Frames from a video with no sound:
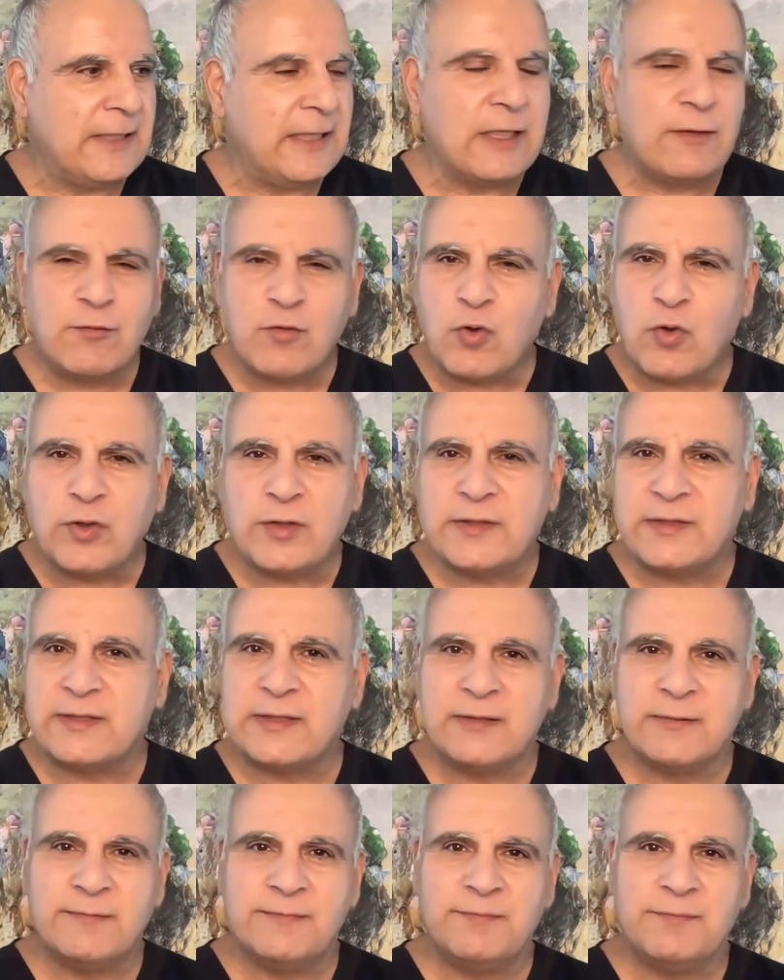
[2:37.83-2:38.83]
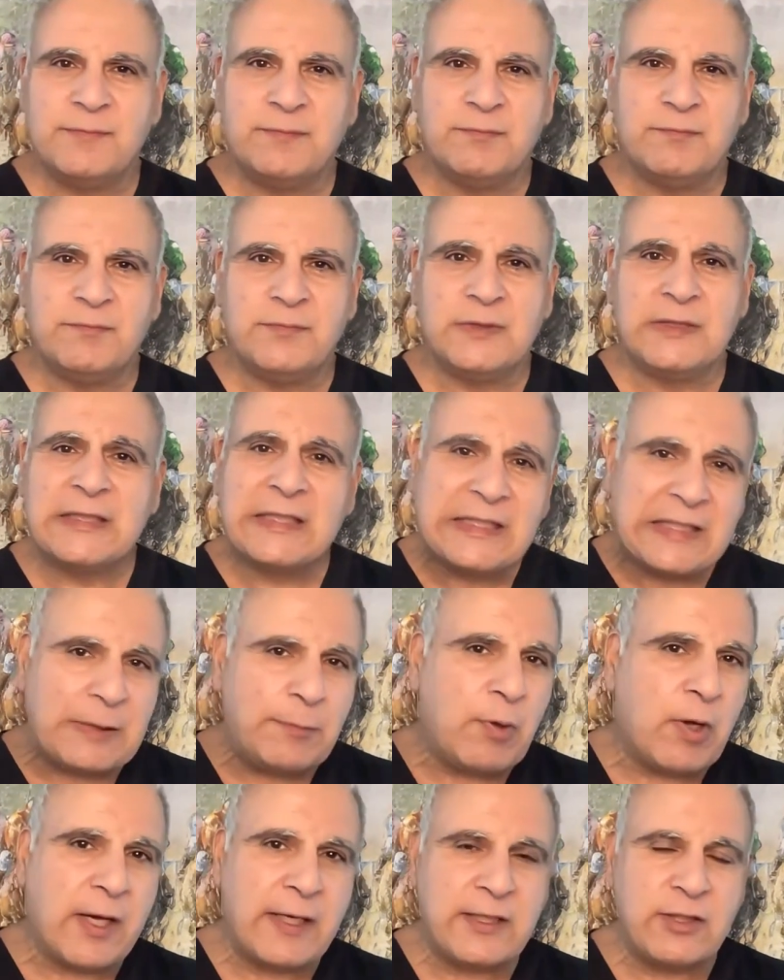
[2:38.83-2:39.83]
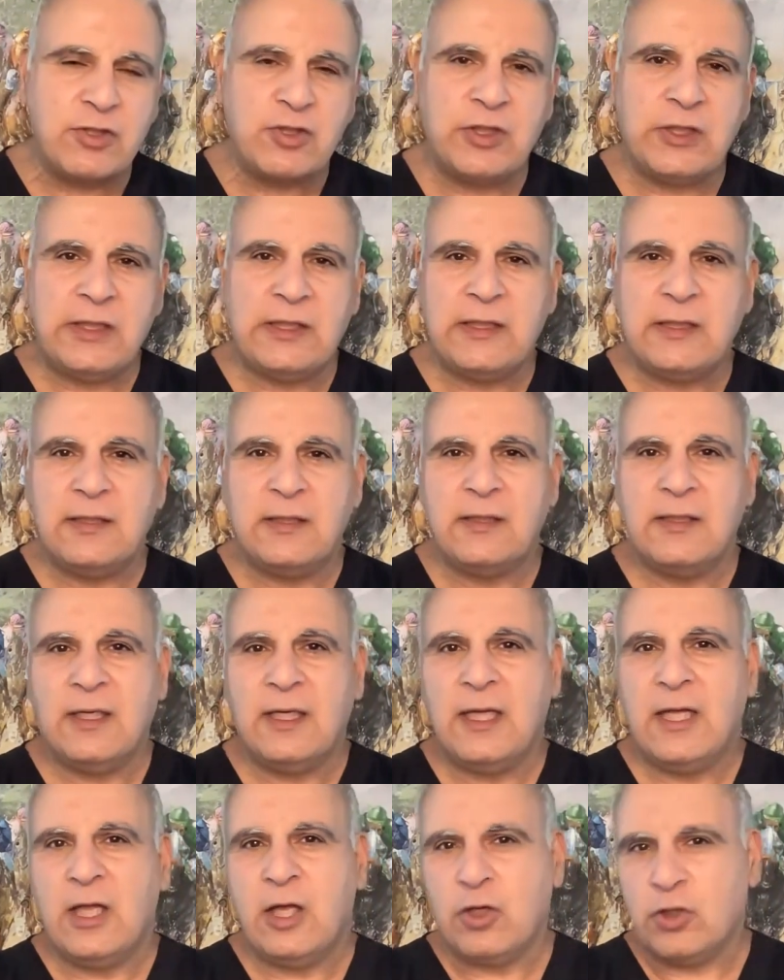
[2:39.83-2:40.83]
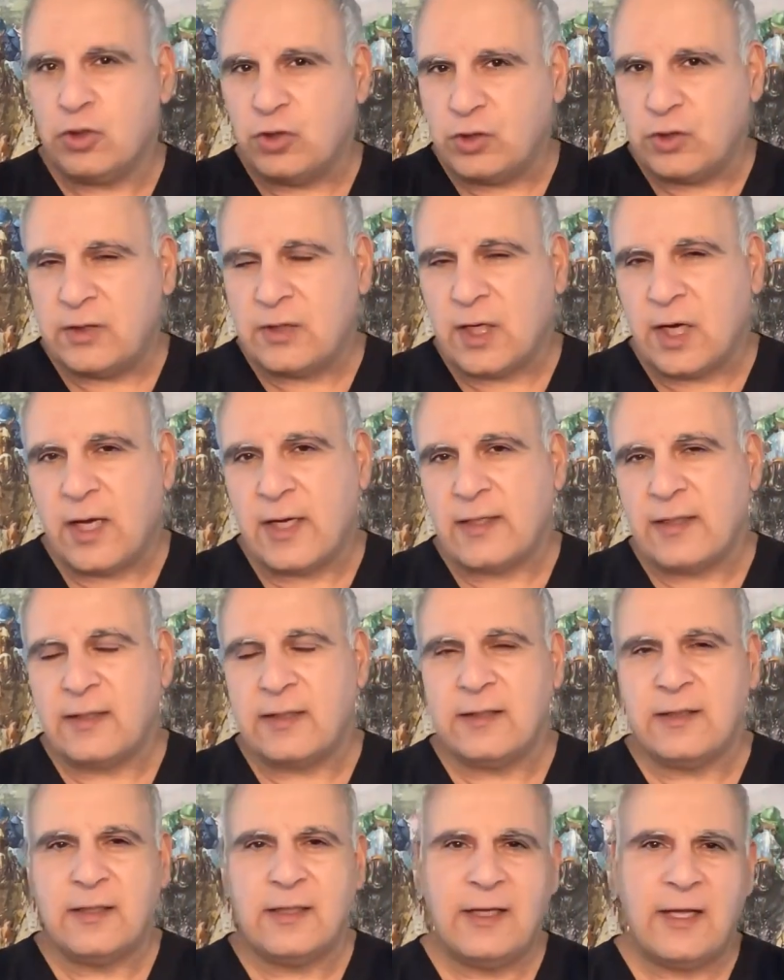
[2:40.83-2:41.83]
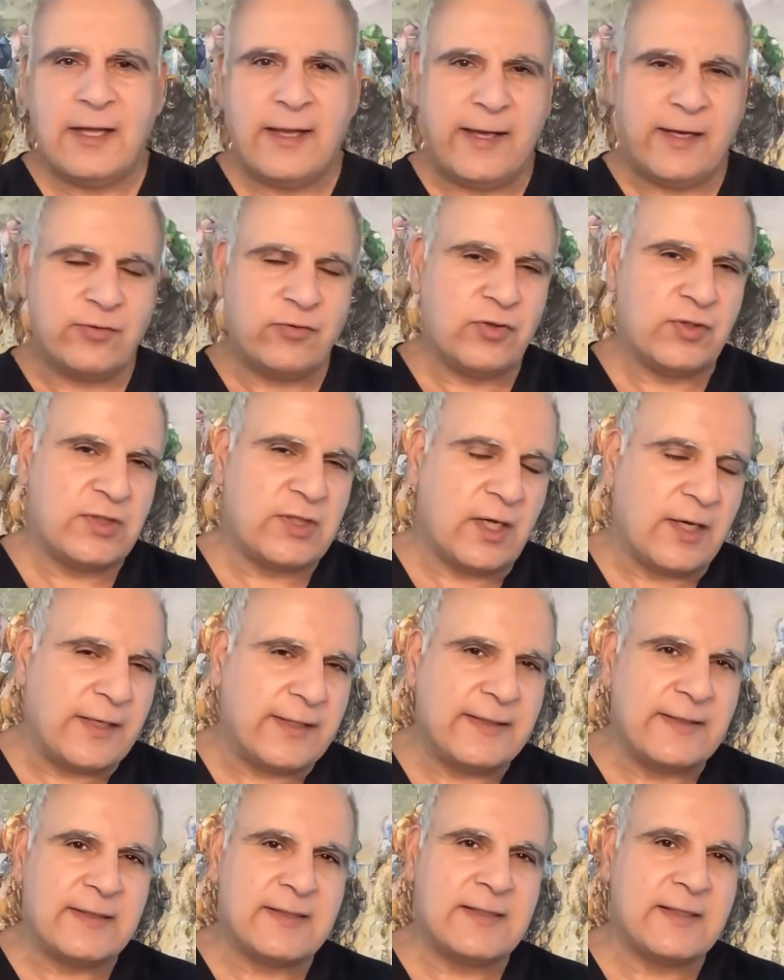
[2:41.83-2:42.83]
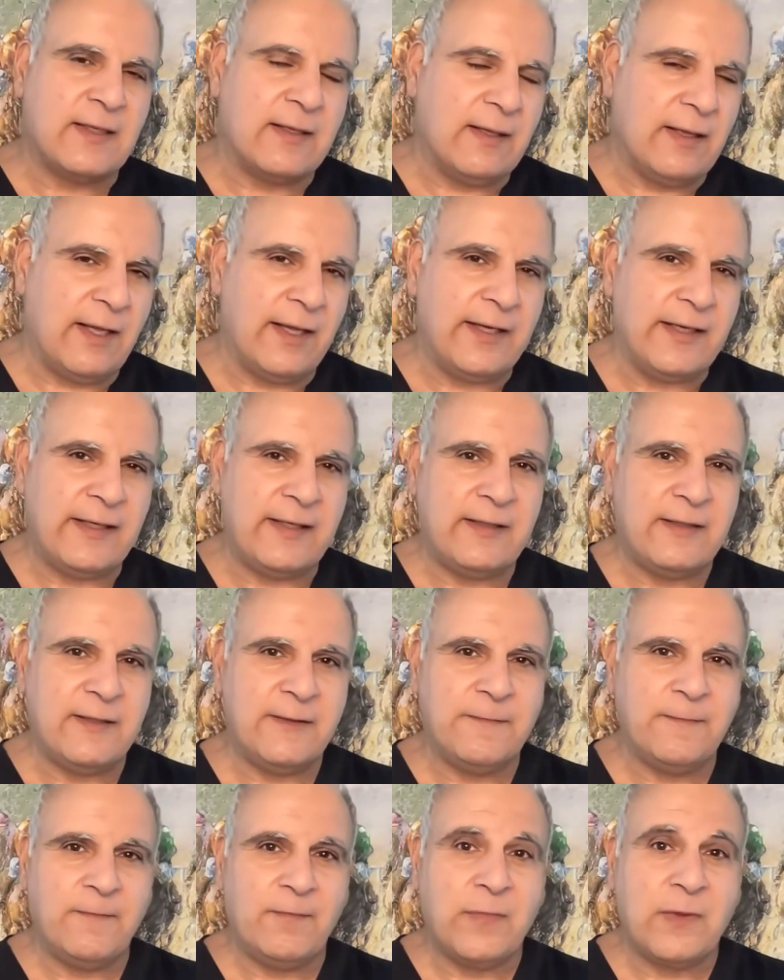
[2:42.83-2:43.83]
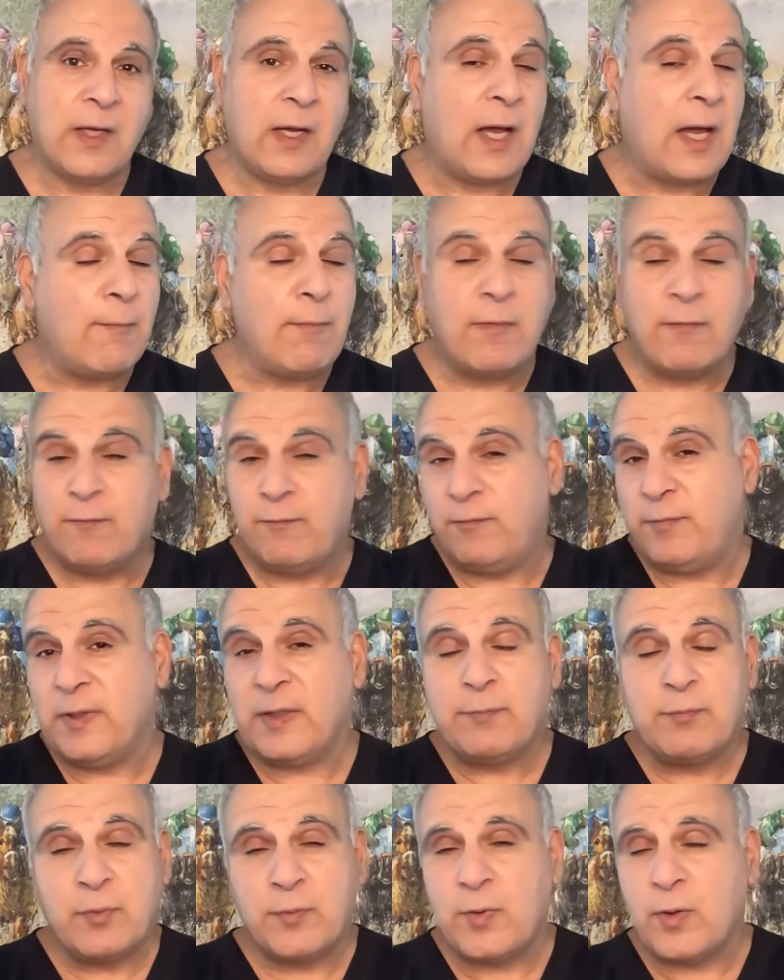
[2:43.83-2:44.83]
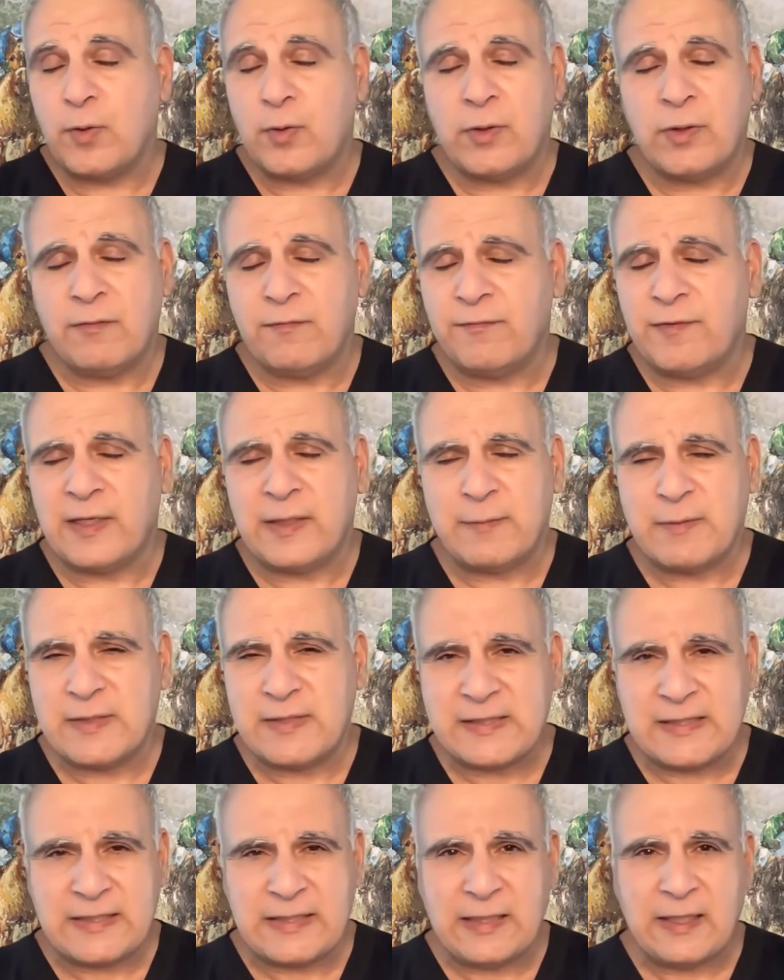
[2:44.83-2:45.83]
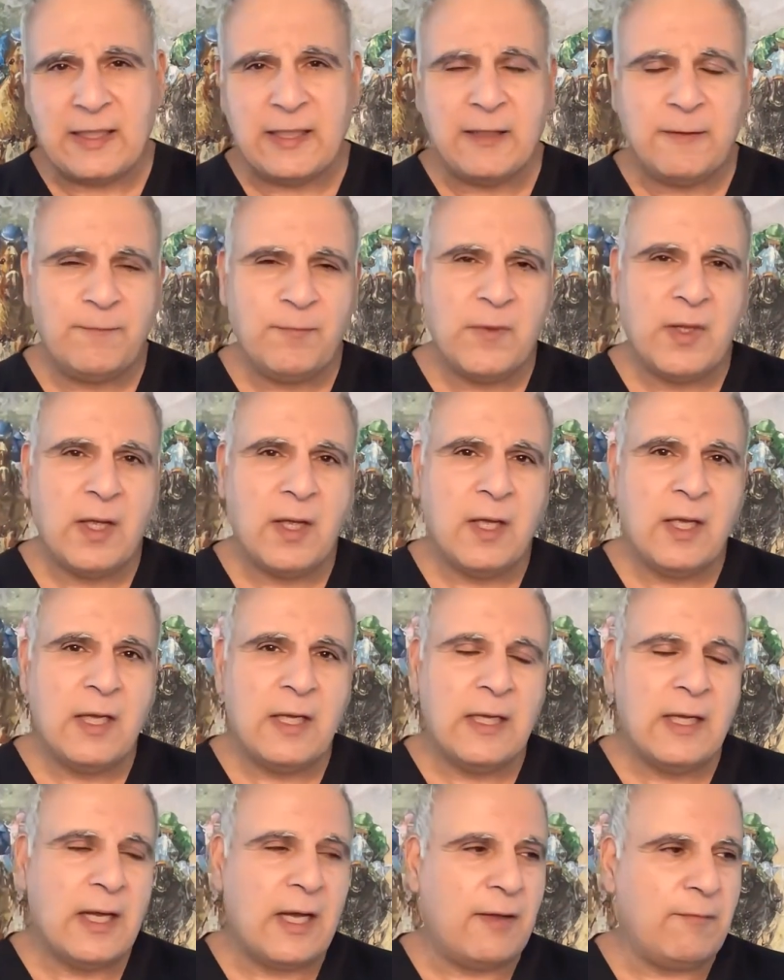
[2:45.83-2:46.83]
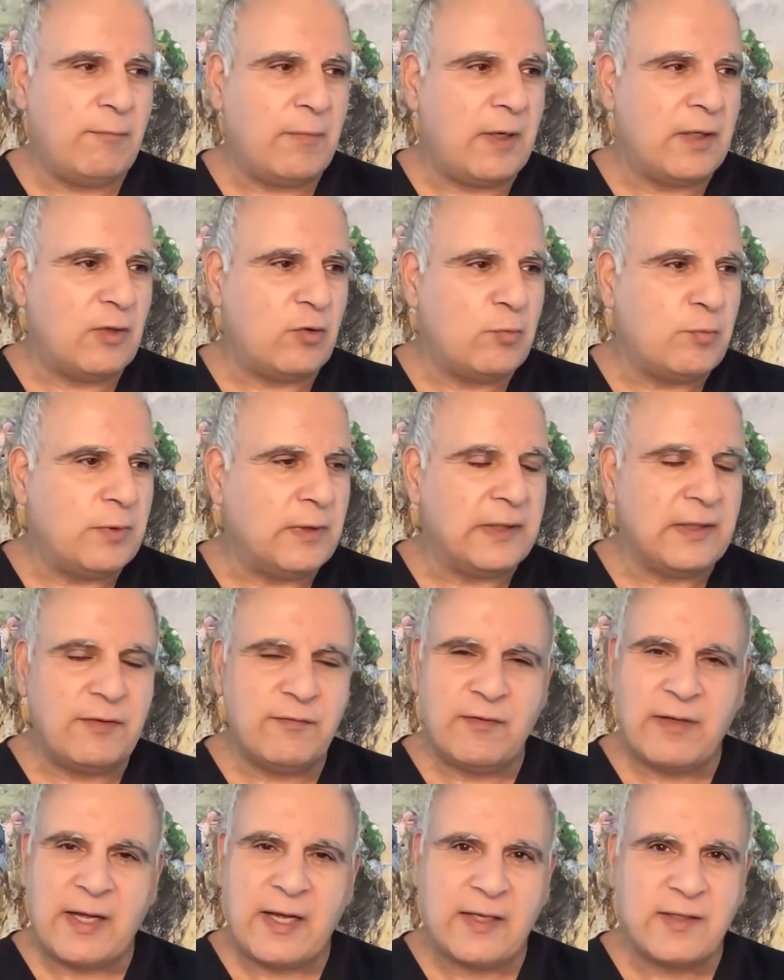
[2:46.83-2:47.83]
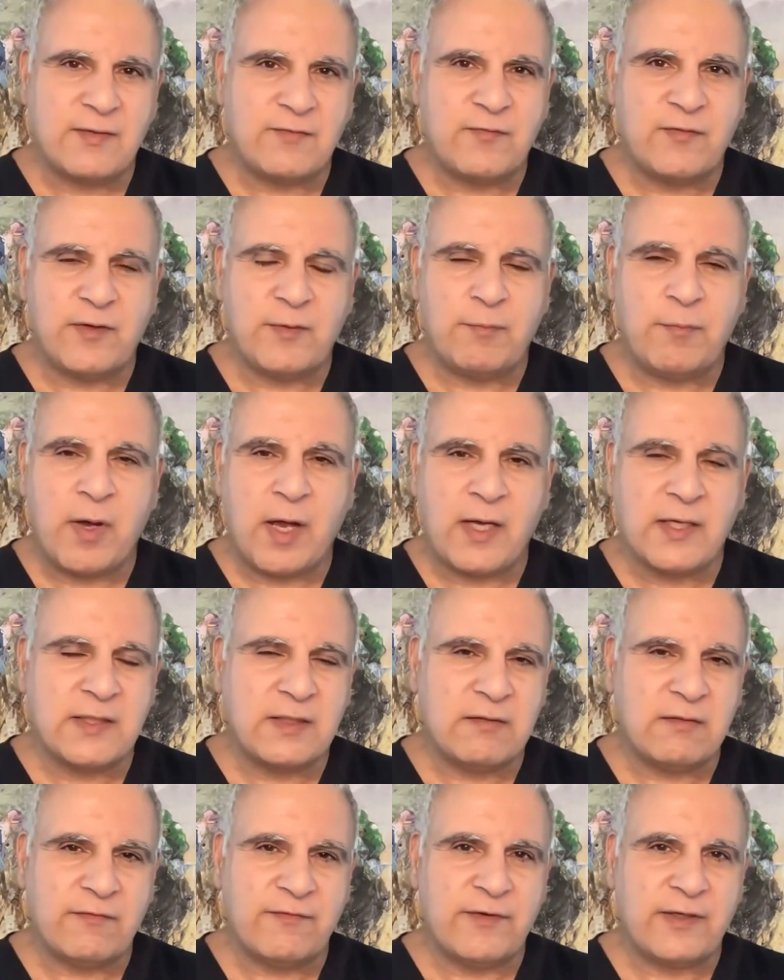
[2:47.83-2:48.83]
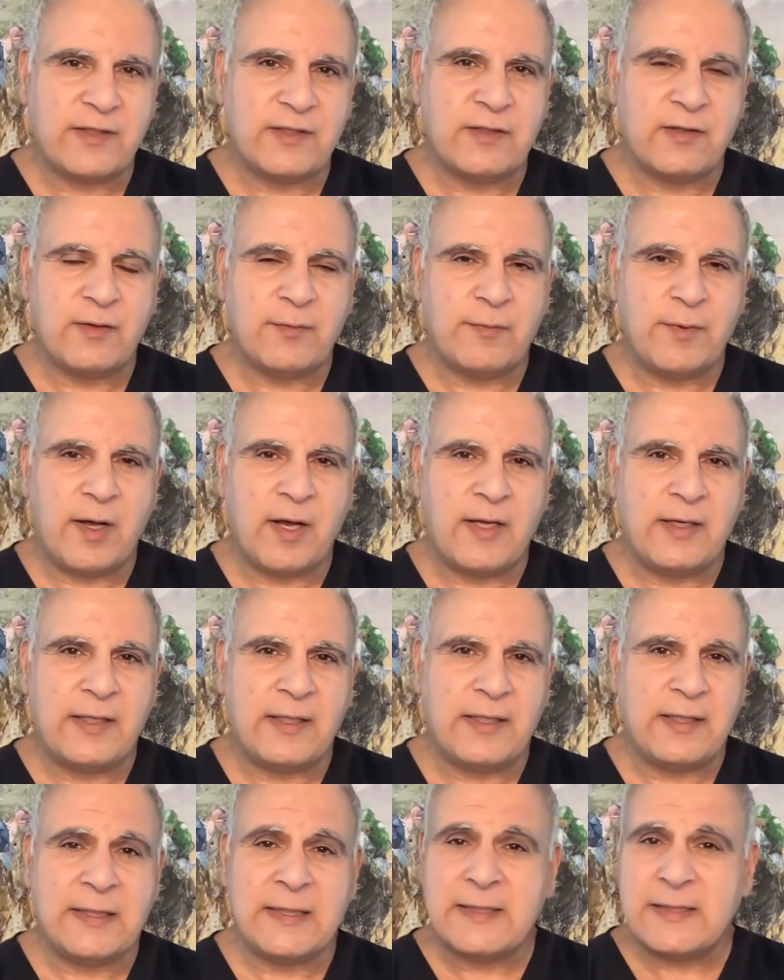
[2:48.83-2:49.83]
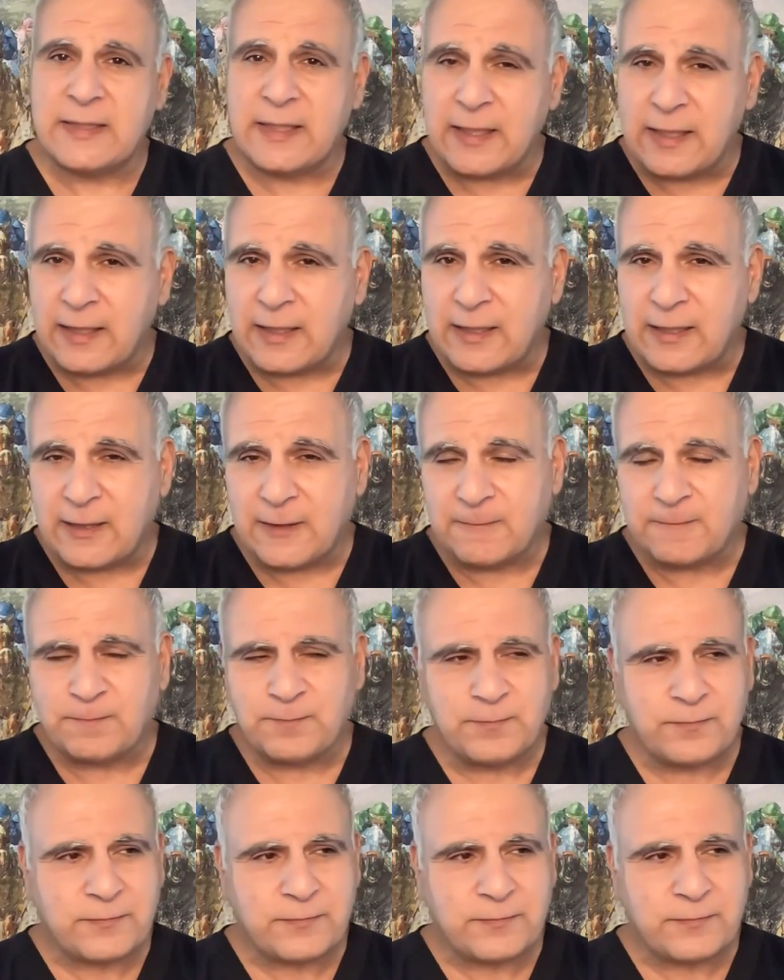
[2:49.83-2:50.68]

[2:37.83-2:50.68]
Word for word: And of course, sleep hygiene, a good diet, exercise, sunlight. I'm a big proponent of vitamin C. I, I do believe it has very positive effects on the body. Zinc.